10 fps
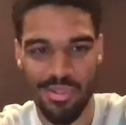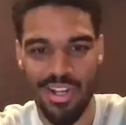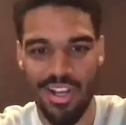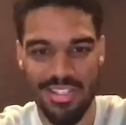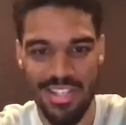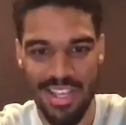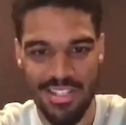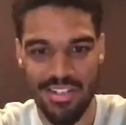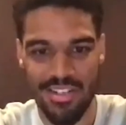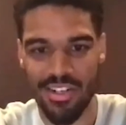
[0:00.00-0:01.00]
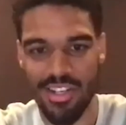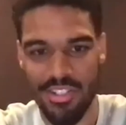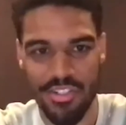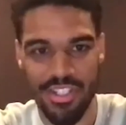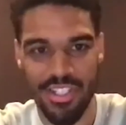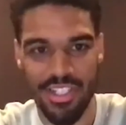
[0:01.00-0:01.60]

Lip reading: contexts in our country,